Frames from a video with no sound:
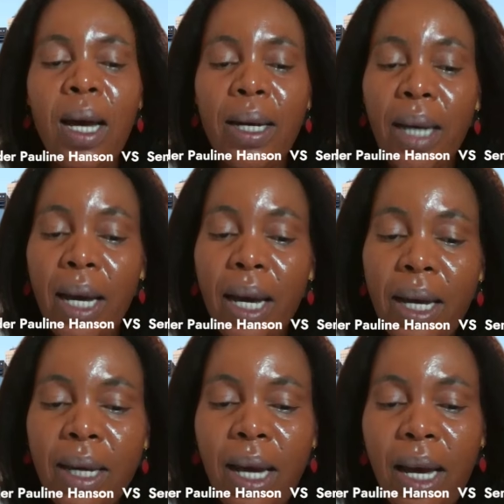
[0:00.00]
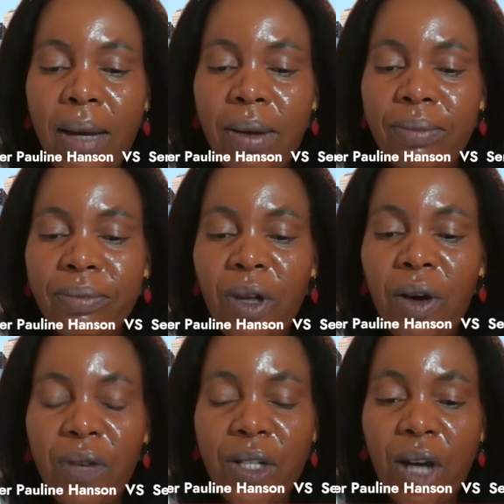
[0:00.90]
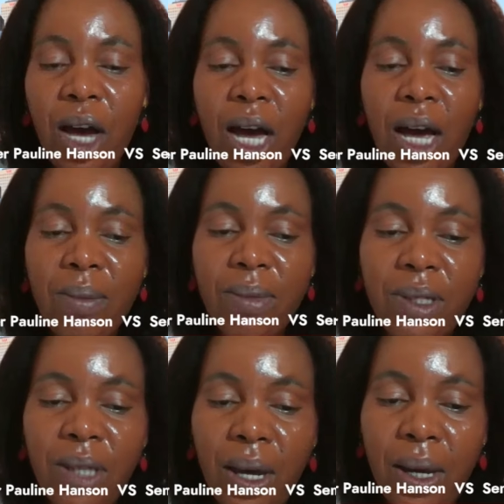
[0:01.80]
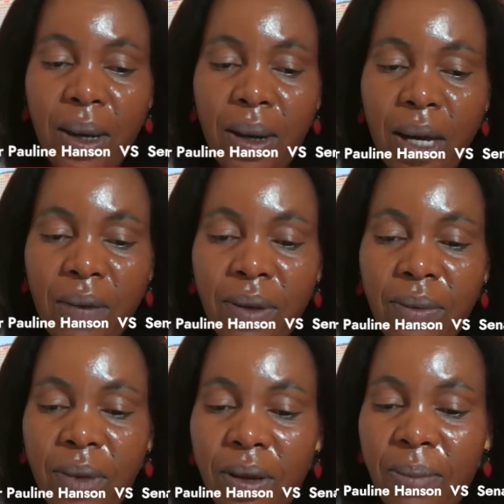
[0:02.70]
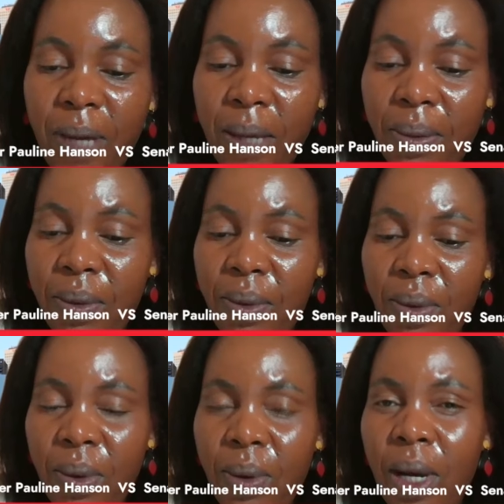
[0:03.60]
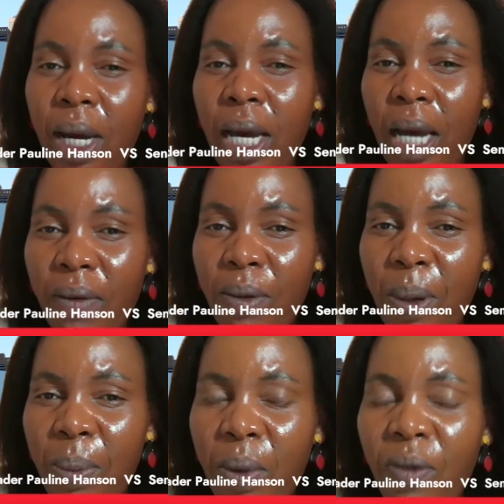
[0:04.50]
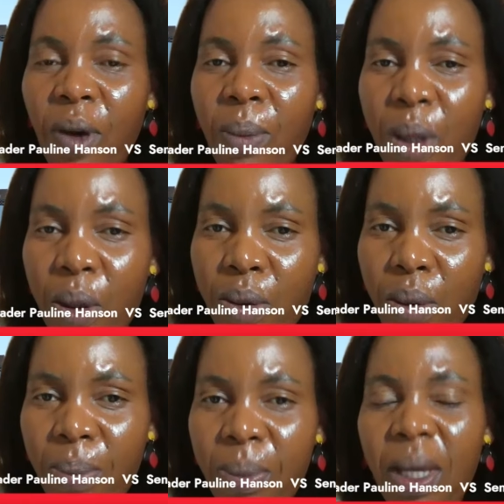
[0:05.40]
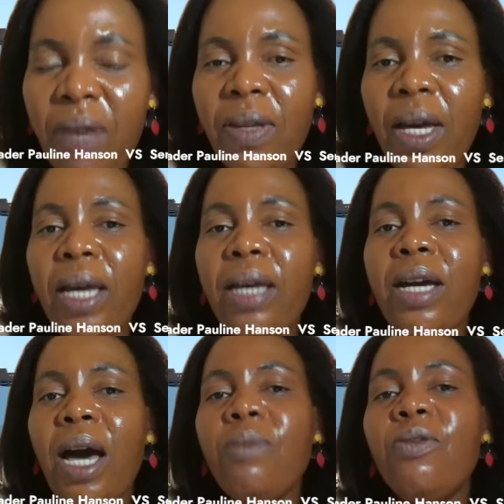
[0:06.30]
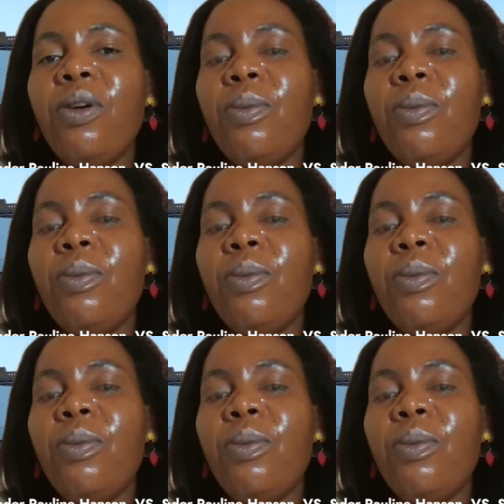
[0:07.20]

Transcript: Okay, over time, so even with people who, even people from Europe, if they come